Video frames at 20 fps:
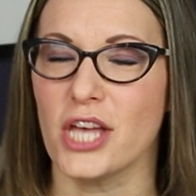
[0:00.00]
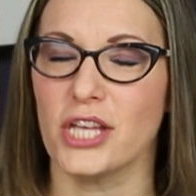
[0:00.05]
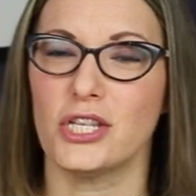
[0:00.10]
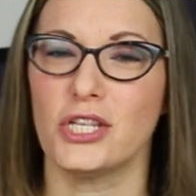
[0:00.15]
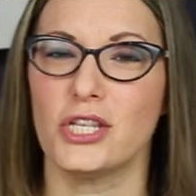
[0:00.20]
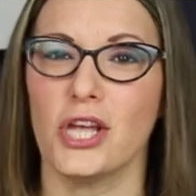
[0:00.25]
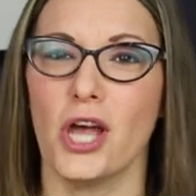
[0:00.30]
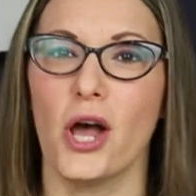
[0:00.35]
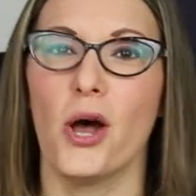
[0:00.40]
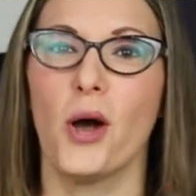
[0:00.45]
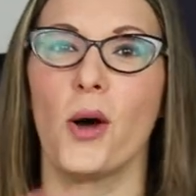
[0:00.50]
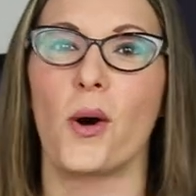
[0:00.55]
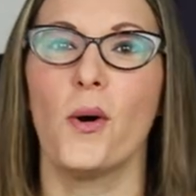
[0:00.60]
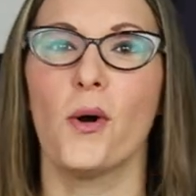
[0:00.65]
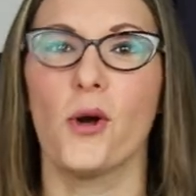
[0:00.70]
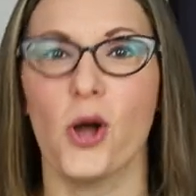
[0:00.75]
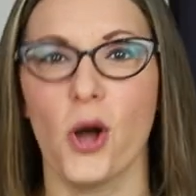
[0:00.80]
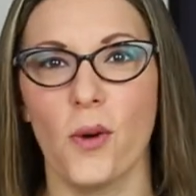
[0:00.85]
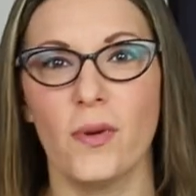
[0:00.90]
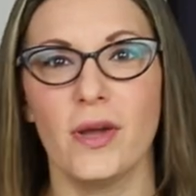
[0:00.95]

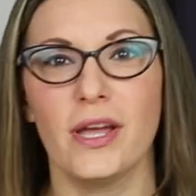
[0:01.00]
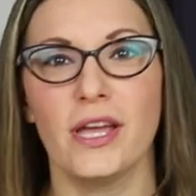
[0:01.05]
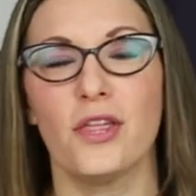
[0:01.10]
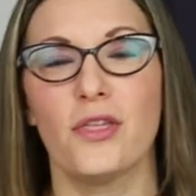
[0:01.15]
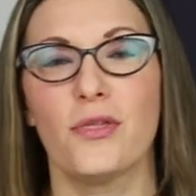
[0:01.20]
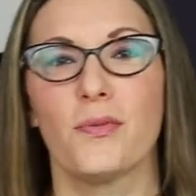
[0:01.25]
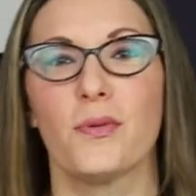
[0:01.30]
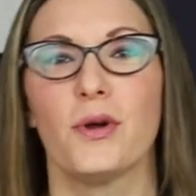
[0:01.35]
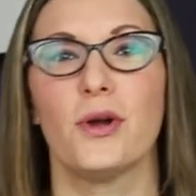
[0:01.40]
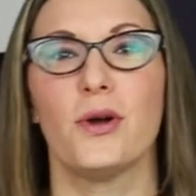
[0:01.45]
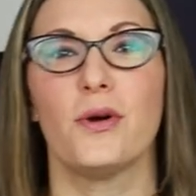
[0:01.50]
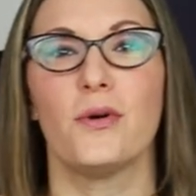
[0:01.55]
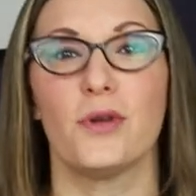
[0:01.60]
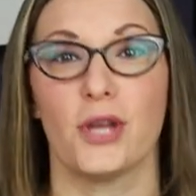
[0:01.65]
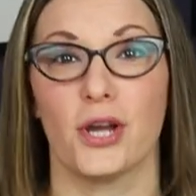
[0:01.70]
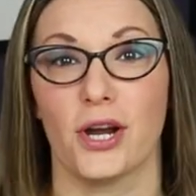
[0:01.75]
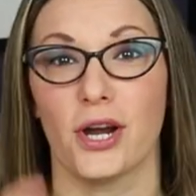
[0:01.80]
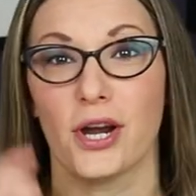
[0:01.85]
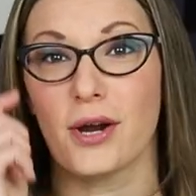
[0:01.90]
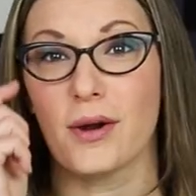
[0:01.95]
So going through
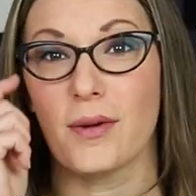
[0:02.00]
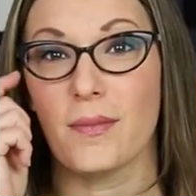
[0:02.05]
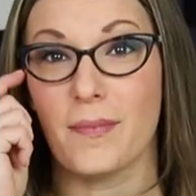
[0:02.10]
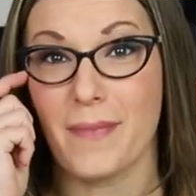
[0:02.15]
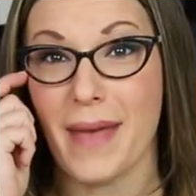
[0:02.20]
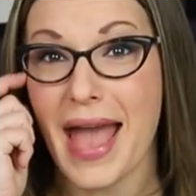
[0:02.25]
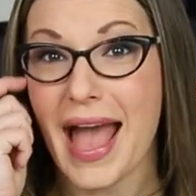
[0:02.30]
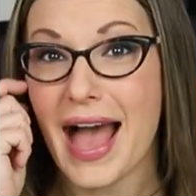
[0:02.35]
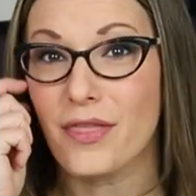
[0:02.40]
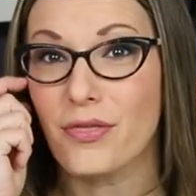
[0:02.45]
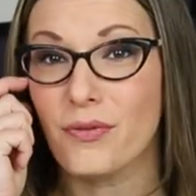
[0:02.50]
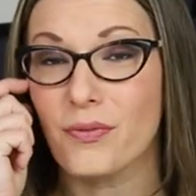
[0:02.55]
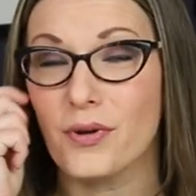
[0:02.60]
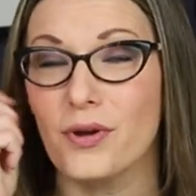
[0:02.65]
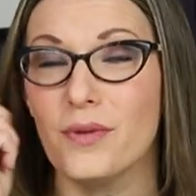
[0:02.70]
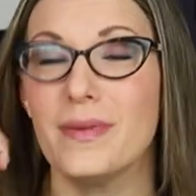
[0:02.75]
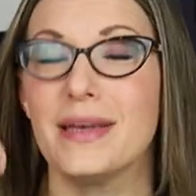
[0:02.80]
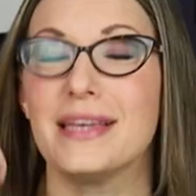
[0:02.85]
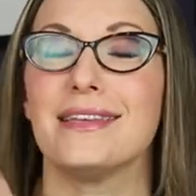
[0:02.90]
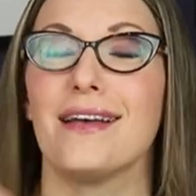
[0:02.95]
your
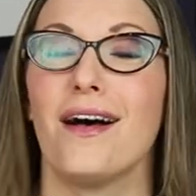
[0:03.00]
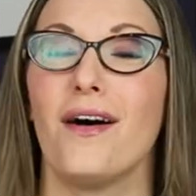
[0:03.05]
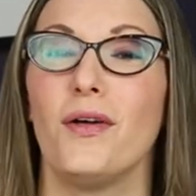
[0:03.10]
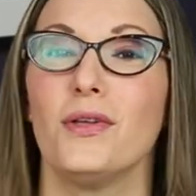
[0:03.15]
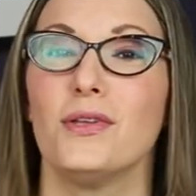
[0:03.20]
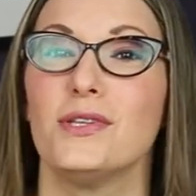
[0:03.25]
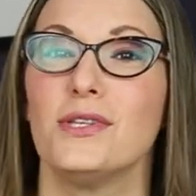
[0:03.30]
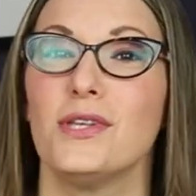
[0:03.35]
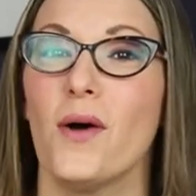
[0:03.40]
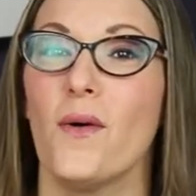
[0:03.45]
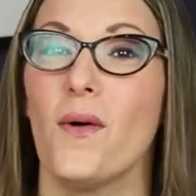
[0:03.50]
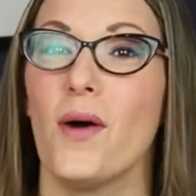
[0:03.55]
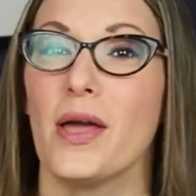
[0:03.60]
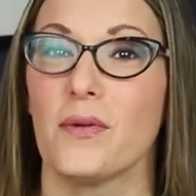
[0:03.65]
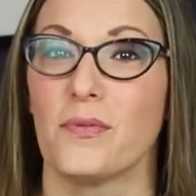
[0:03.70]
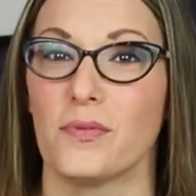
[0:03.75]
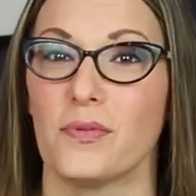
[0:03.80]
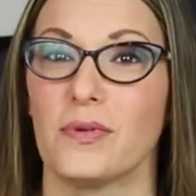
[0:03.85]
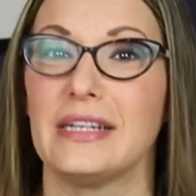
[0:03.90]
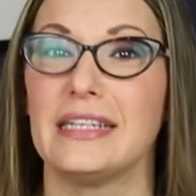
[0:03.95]
bathroom is also
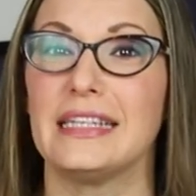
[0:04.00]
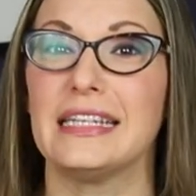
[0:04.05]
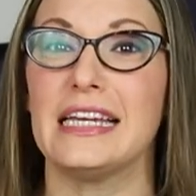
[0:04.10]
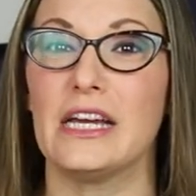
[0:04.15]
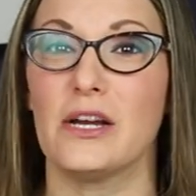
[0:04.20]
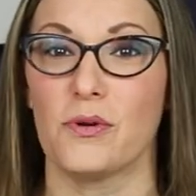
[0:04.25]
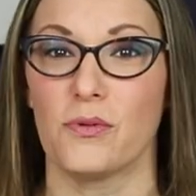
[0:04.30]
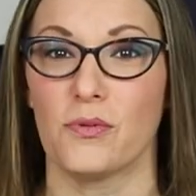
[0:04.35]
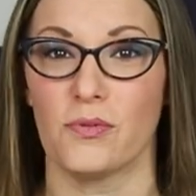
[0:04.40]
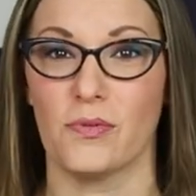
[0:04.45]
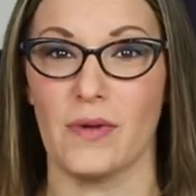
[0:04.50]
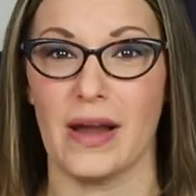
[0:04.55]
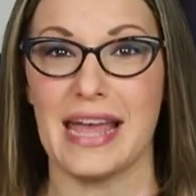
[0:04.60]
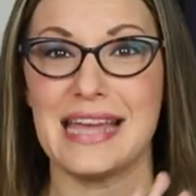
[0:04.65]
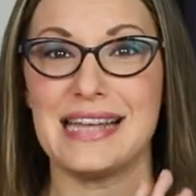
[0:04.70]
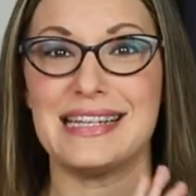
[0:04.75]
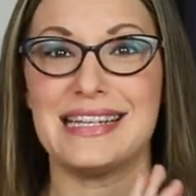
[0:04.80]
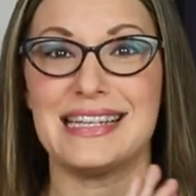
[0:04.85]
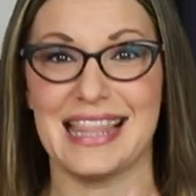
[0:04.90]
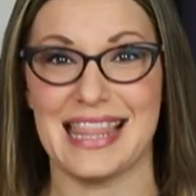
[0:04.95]
a really
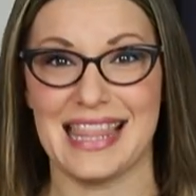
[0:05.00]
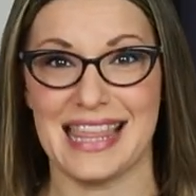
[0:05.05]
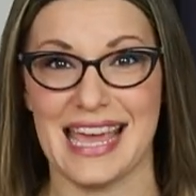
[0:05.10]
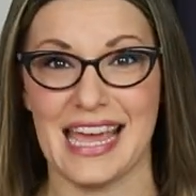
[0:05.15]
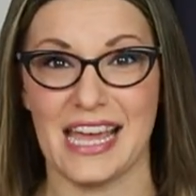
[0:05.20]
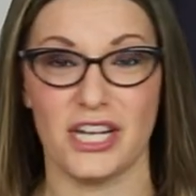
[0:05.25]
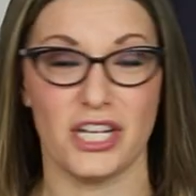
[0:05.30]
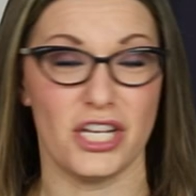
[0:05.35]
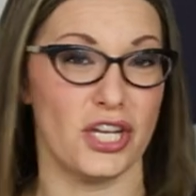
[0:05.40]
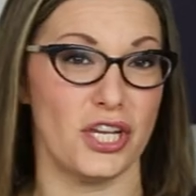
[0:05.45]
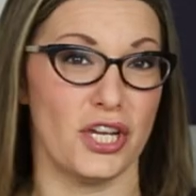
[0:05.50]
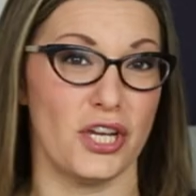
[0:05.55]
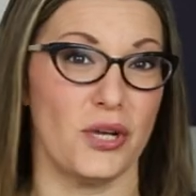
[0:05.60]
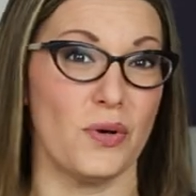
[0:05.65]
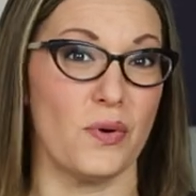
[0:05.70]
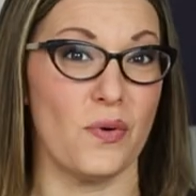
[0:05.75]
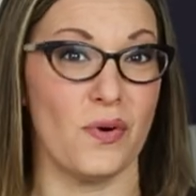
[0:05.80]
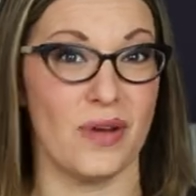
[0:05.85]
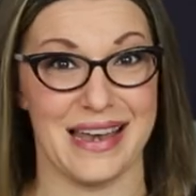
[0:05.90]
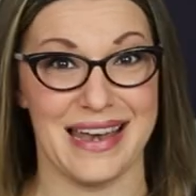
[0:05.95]
great thing to
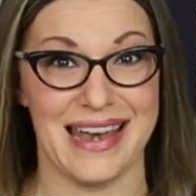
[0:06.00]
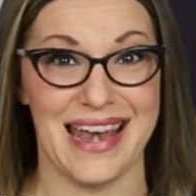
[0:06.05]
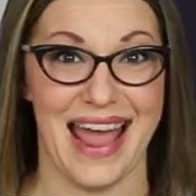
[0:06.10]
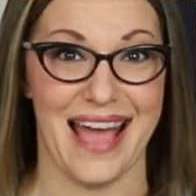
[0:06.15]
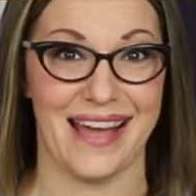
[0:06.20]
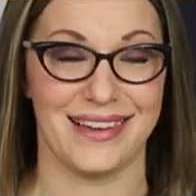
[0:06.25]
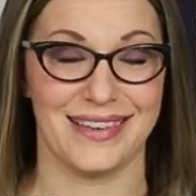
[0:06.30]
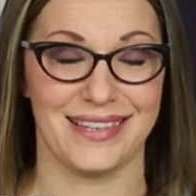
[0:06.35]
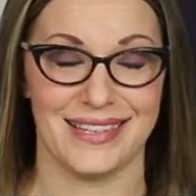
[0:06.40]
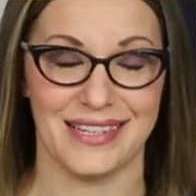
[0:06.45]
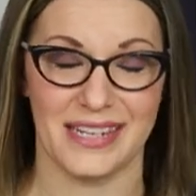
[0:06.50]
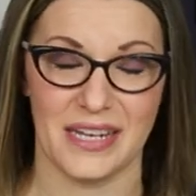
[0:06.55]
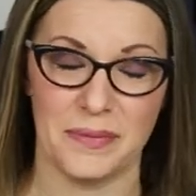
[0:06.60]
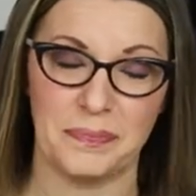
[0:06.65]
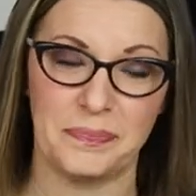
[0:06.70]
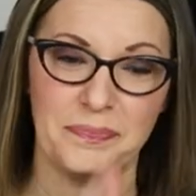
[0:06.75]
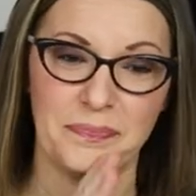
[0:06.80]
do next.